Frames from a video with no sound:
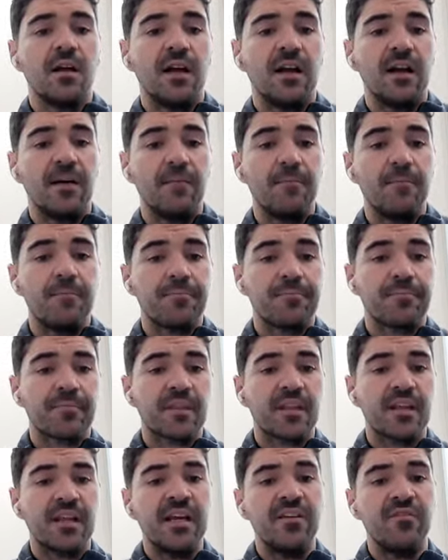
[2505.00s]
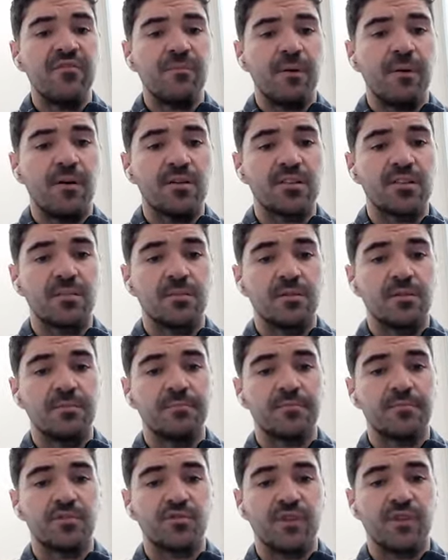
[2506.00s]
Um, if
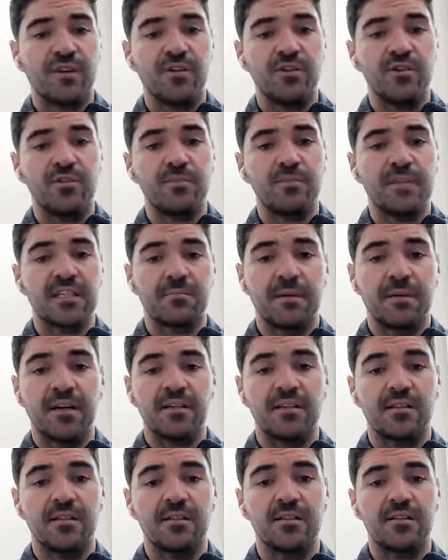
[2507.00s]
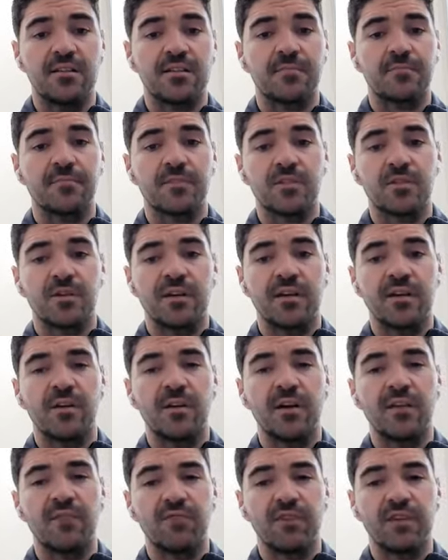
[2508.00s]
possible, try and use mixed methods. So I know I
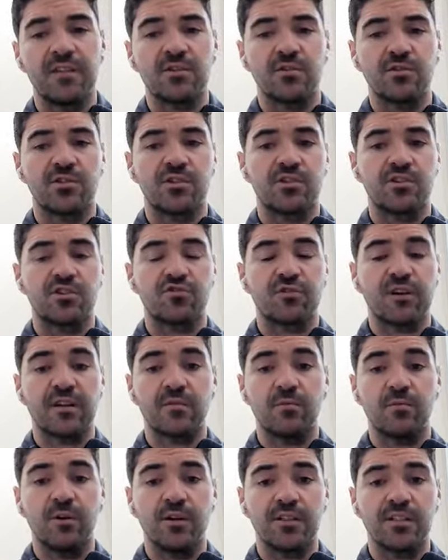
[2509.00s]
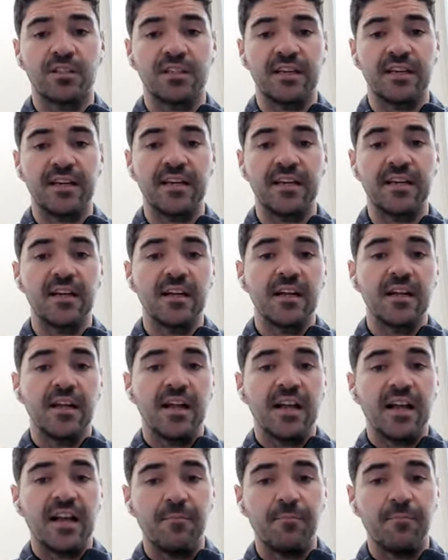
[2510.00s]
haven't really touched on strength work today,
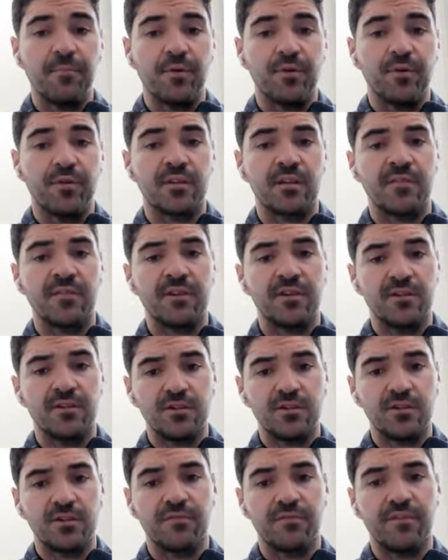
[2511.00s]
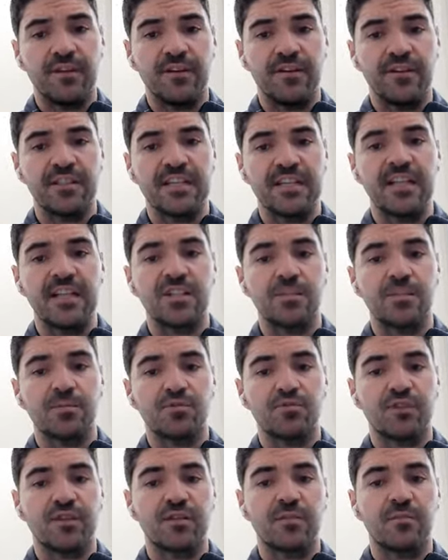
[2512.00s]
um, but if you can do some fitness and some
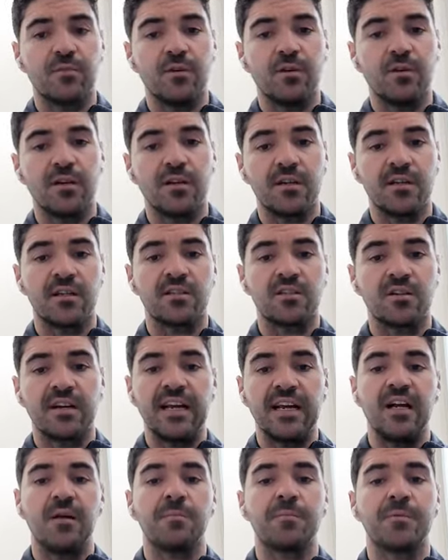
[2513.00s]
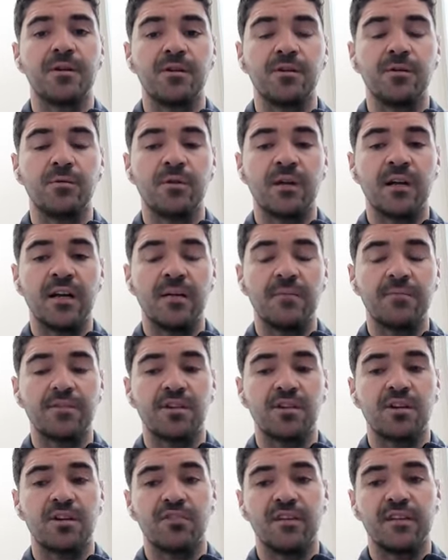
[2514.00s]
strength work, it's going to help you um,
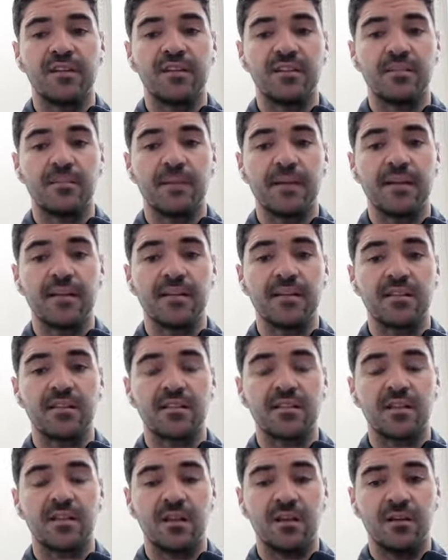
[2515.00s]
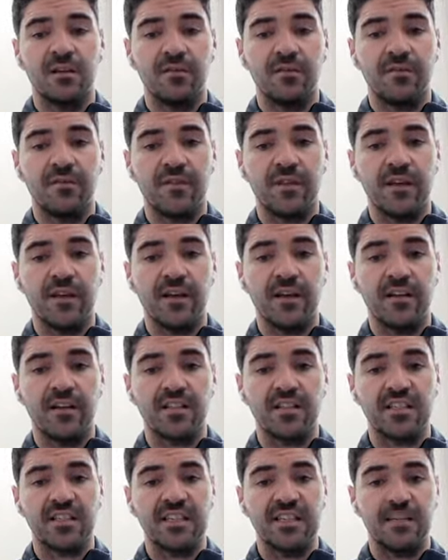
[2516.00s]
tolerate the demands of uh,
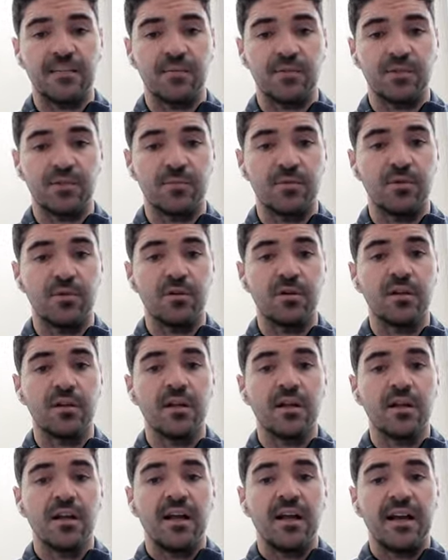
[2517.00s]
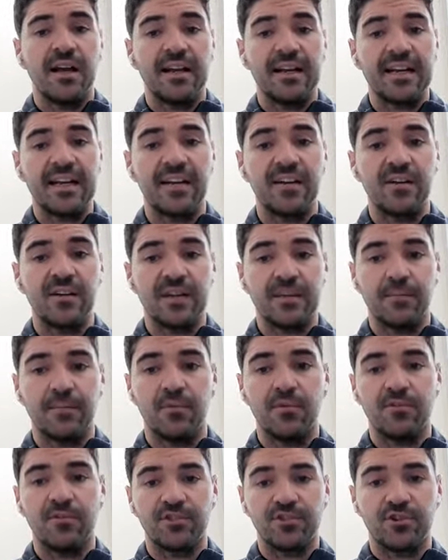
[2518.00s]
skiing much more. And again, you'll get
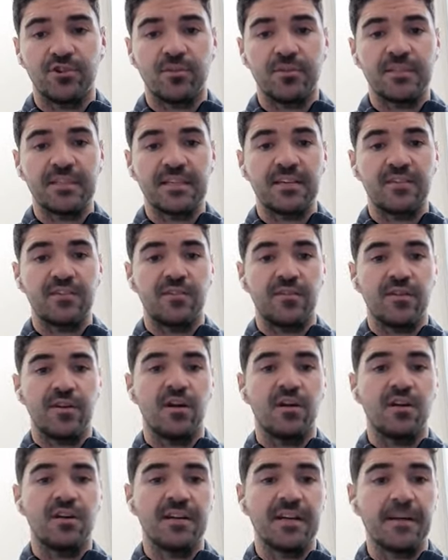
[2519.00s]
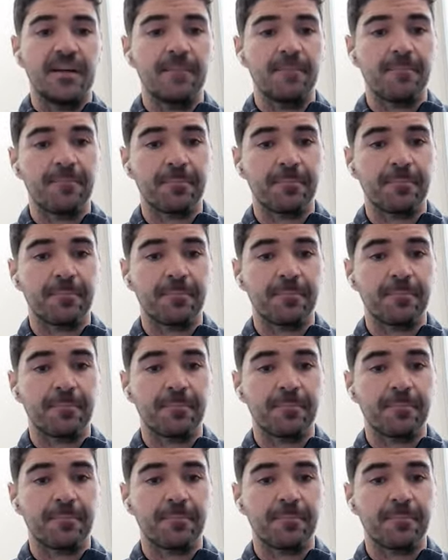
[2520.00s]
more enjoyment out of your holiday.